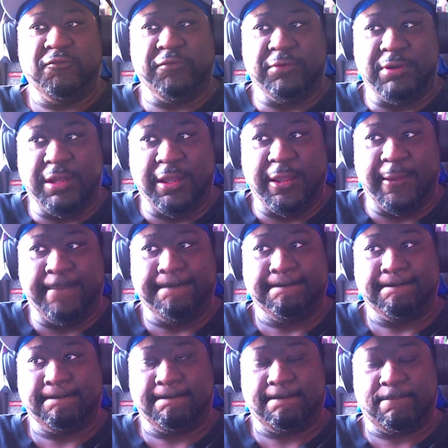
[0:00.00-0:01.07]
for,
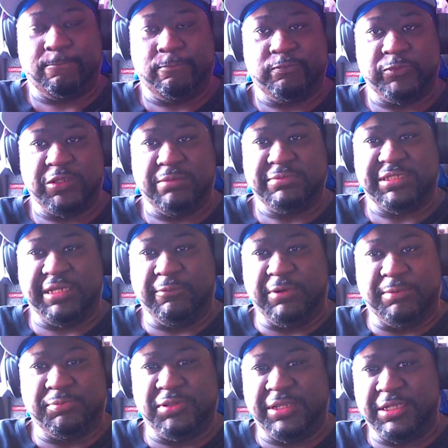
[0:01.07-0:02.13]
when
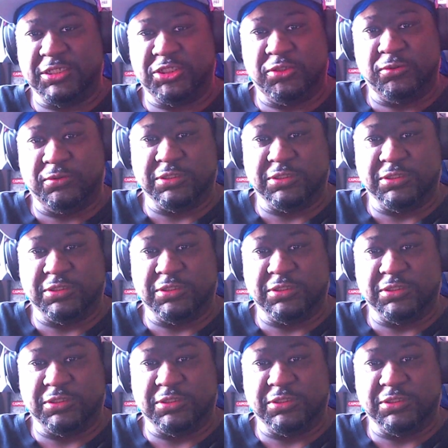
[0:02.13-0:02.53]
I'm playing shooters